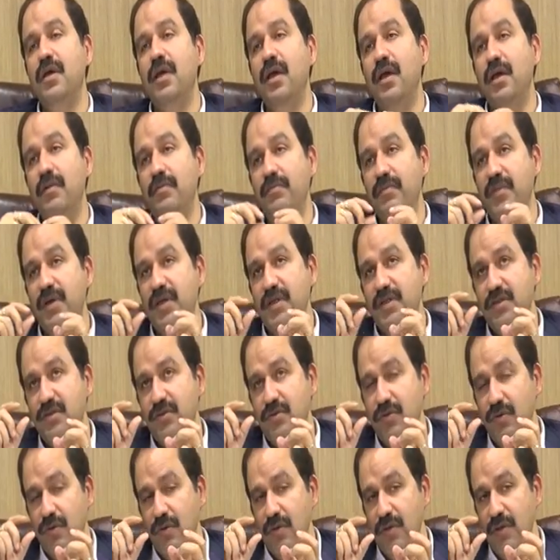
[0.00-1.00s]
and
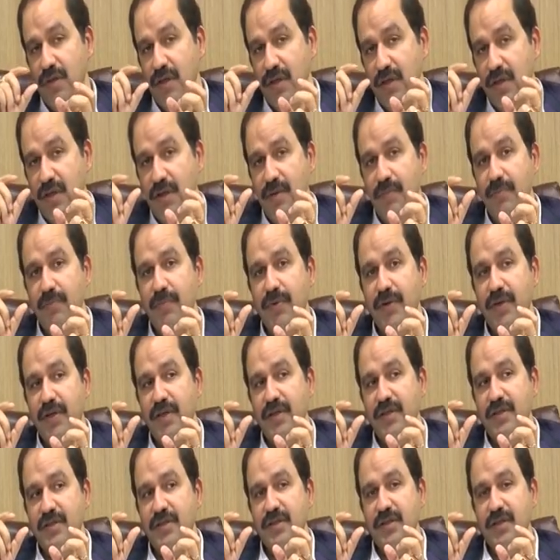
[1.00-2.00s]
based on their
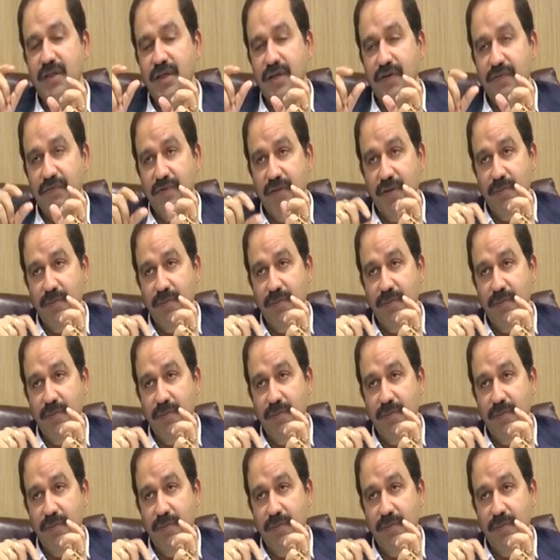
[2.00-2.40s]
competency give